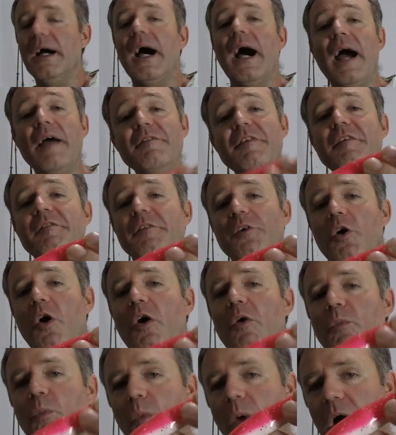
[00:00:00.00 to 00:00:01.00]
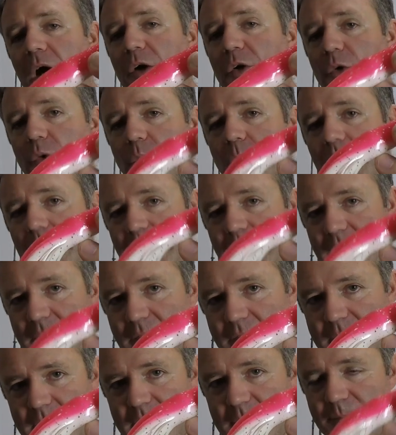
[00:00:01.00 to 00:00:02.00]
I've even caught wahoo on
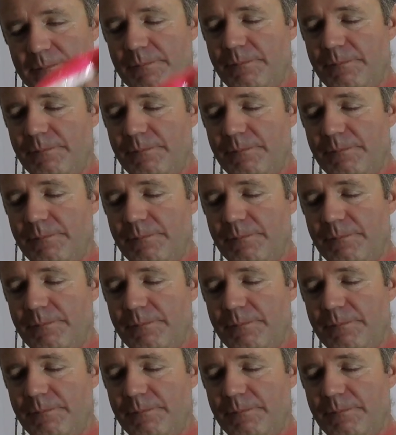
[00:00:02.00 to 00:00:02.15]
these.